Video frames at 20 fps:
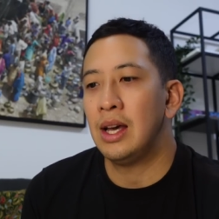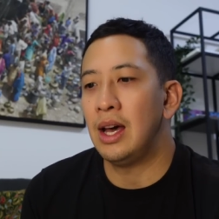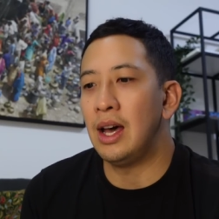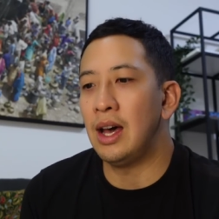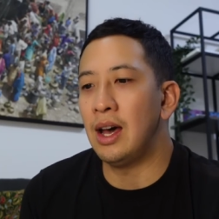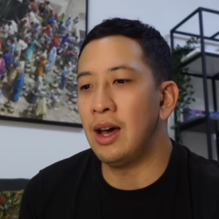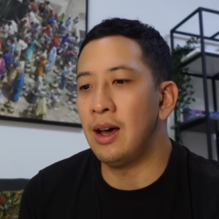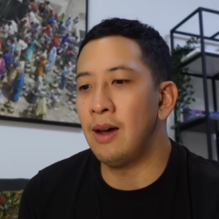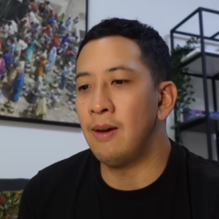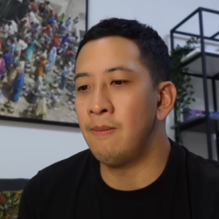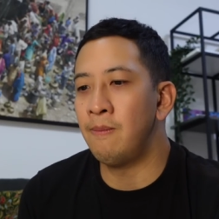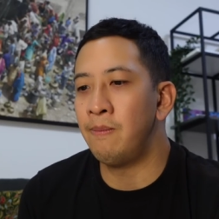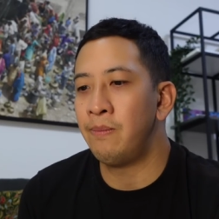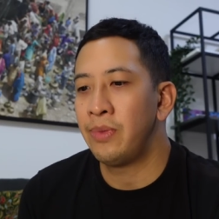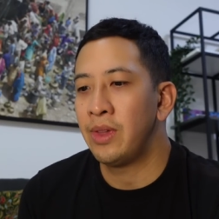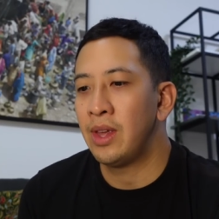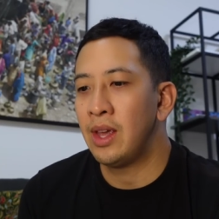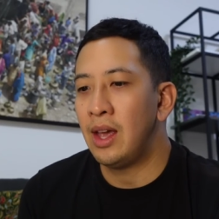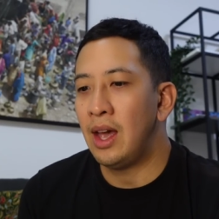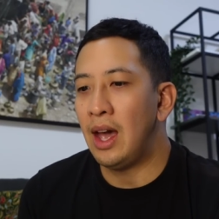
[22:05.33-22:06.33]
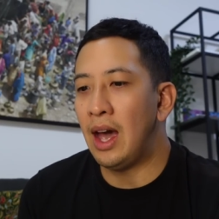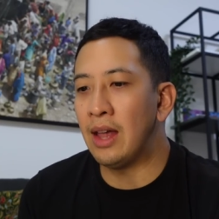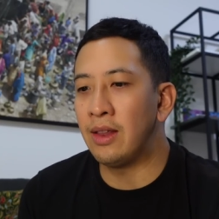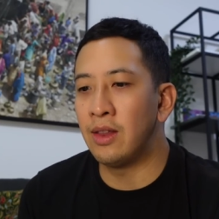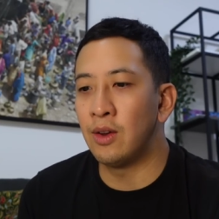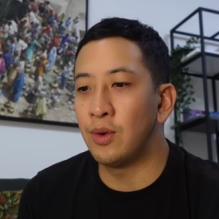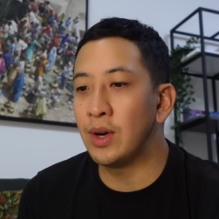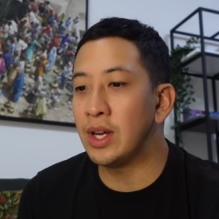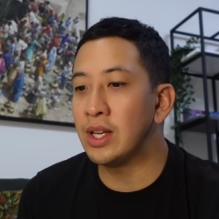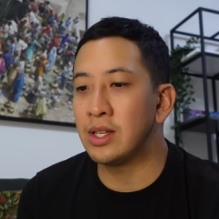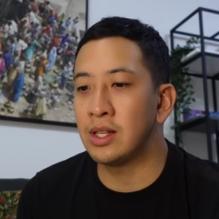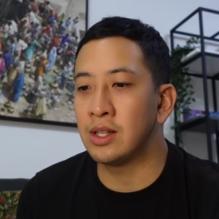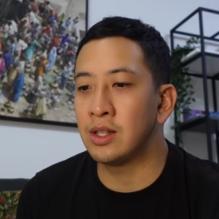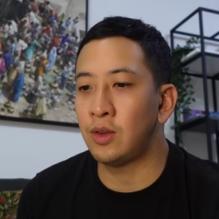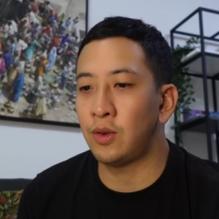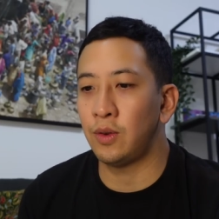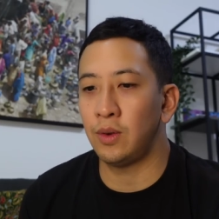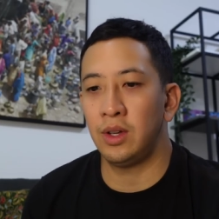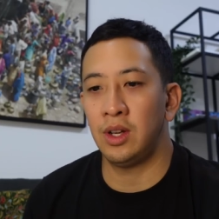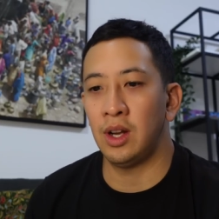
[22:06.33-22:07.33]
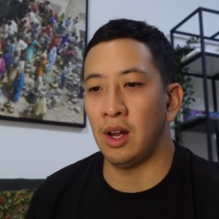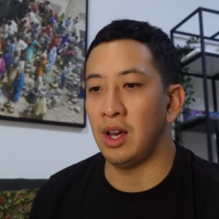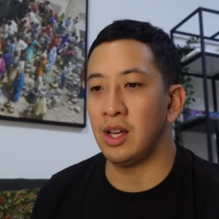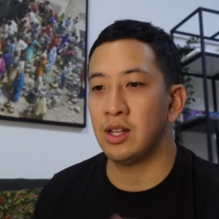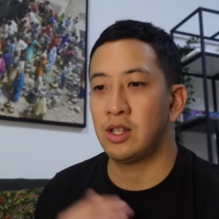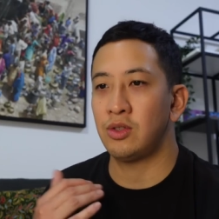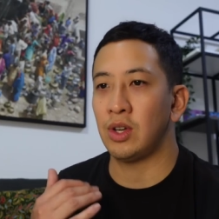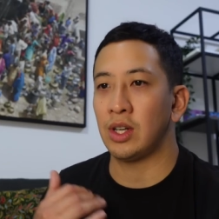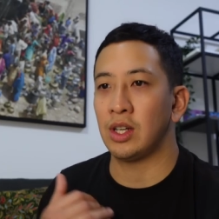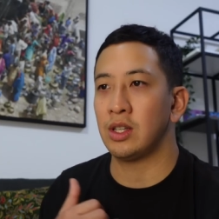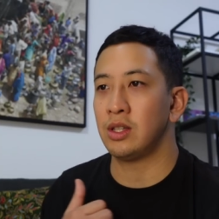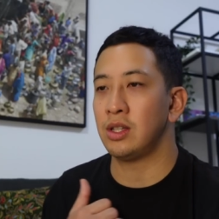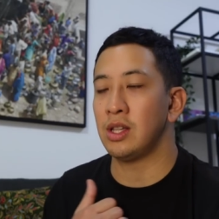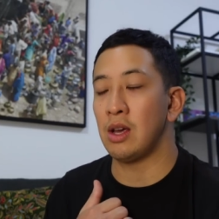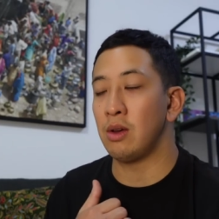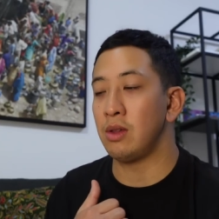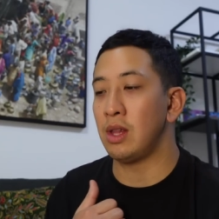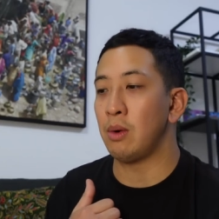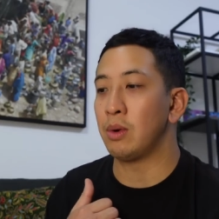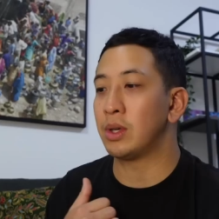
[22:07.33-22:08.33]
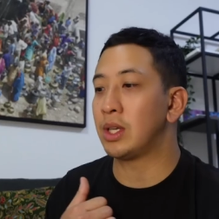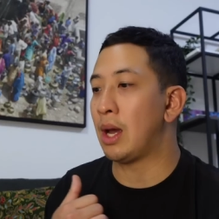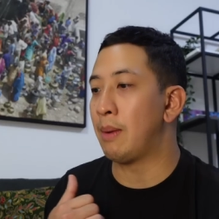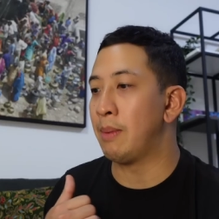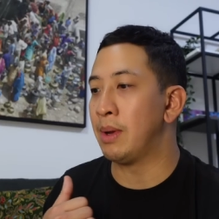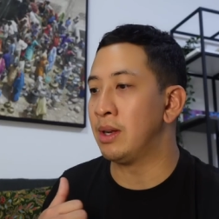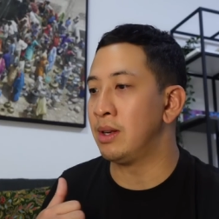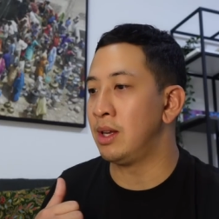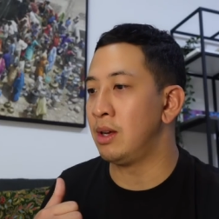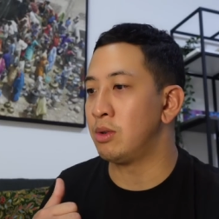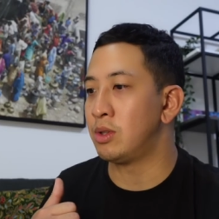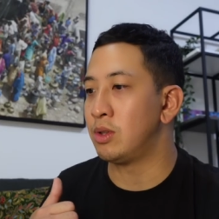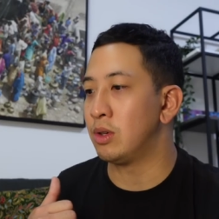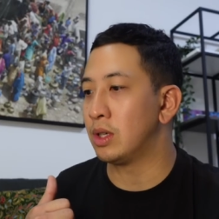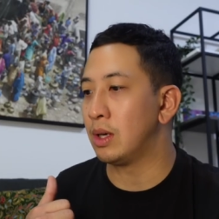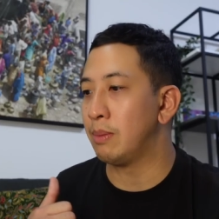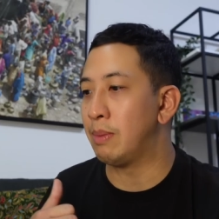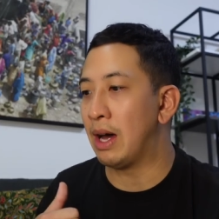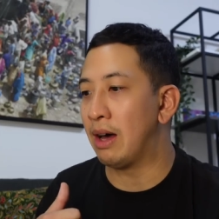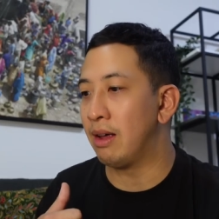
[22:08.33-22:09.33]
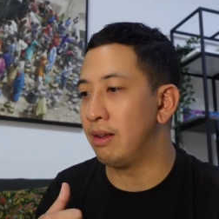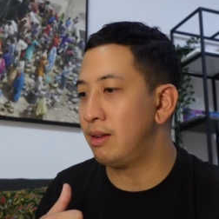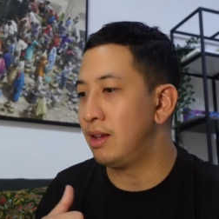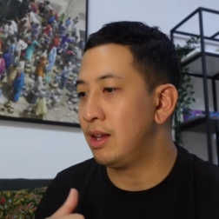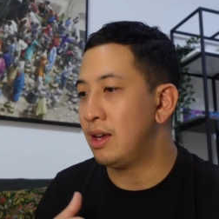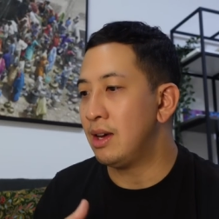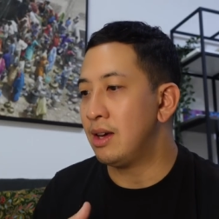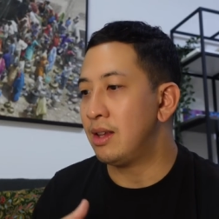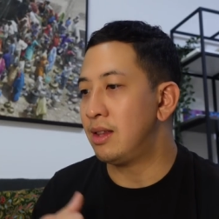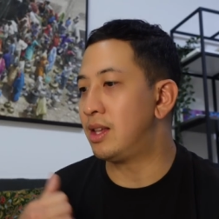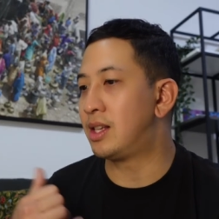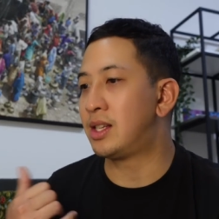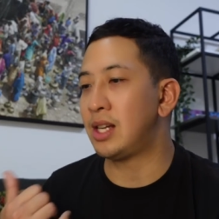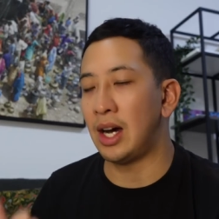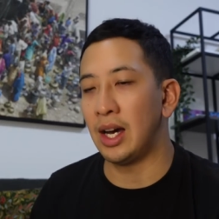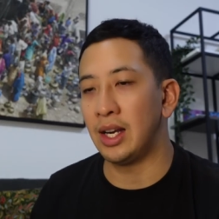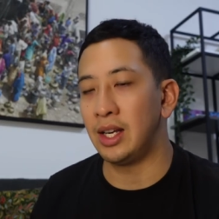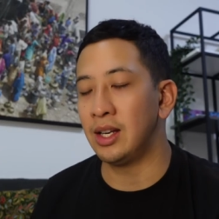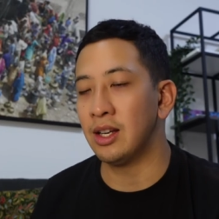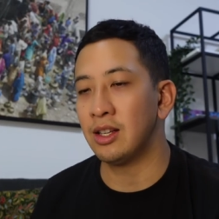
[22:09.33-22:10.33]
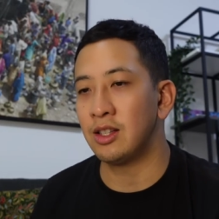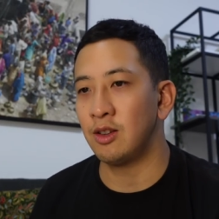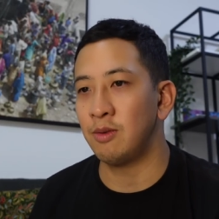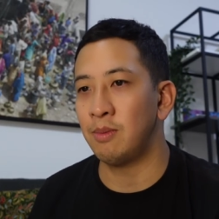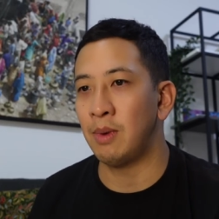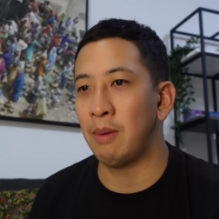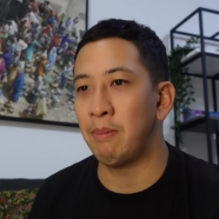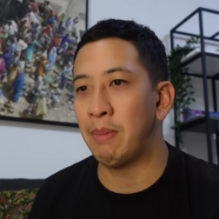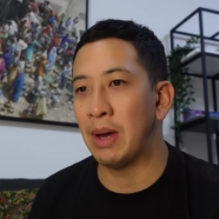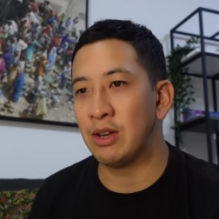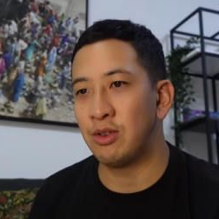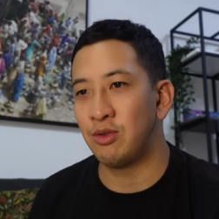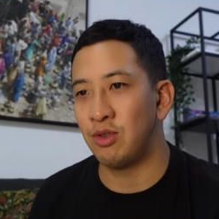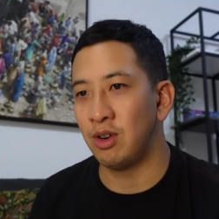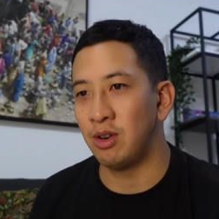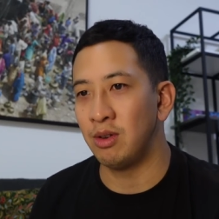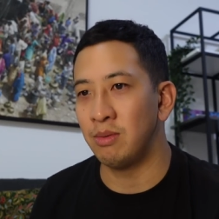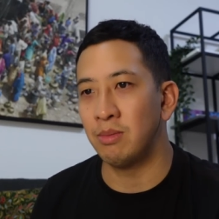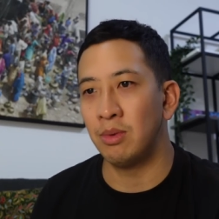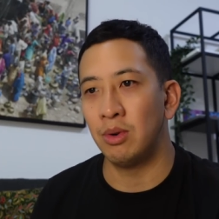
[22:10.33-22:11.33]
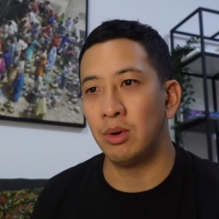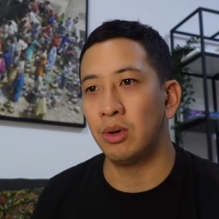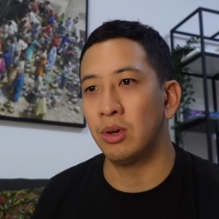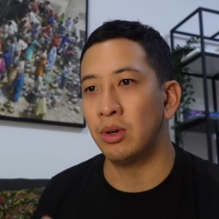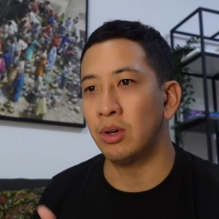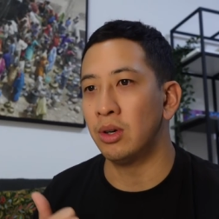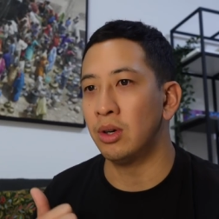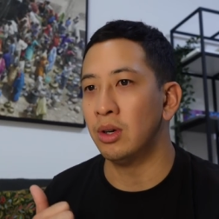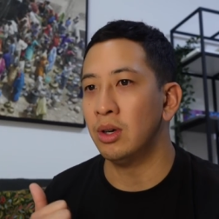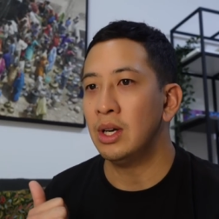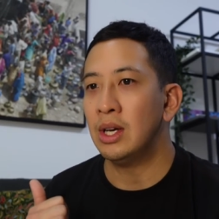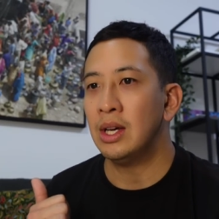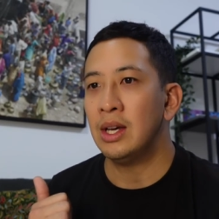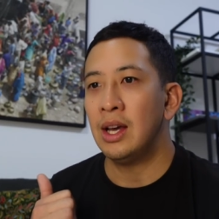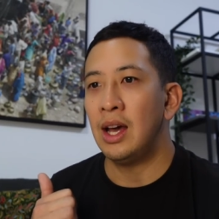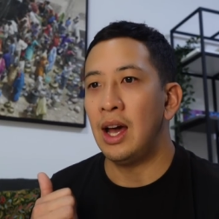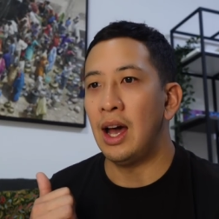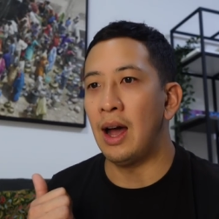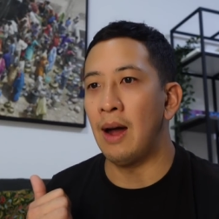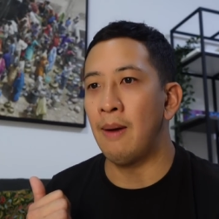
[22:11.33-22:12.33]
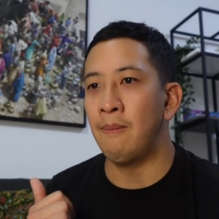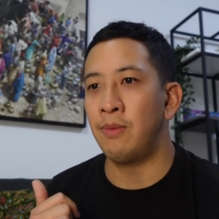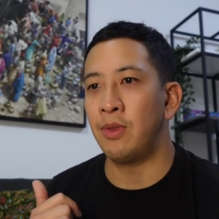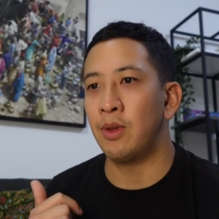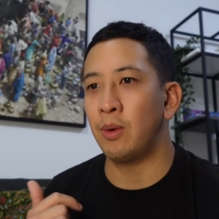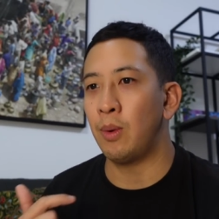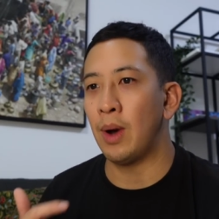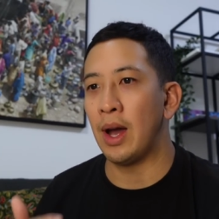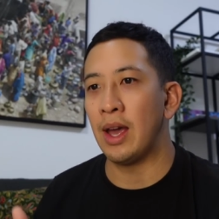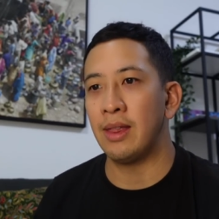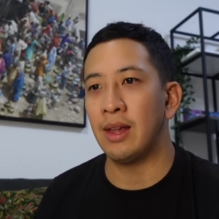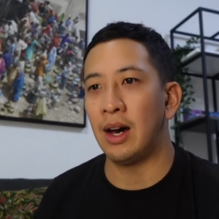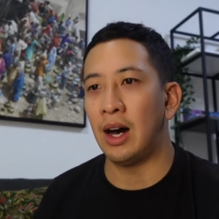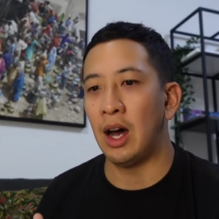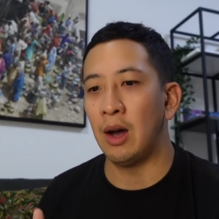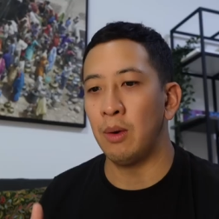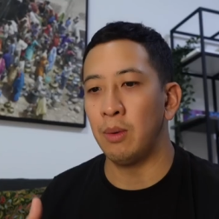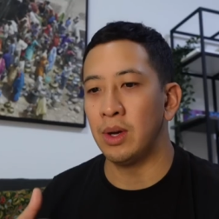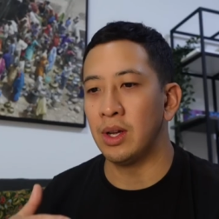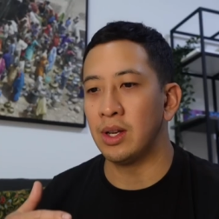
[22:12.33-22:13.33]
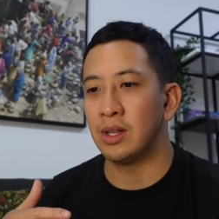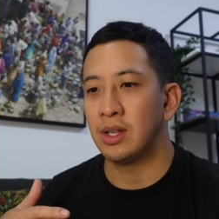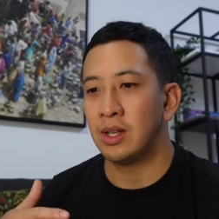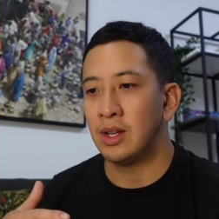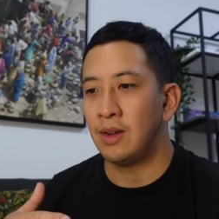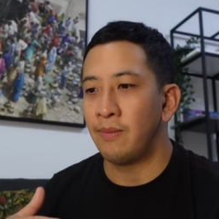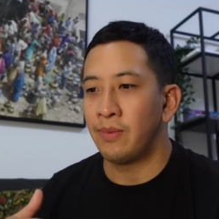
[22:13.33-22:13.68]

Um, and the reasons, you know, his strictness, they, they would come in, he would talk about the tidiness of my bedroom or um, the way that I would...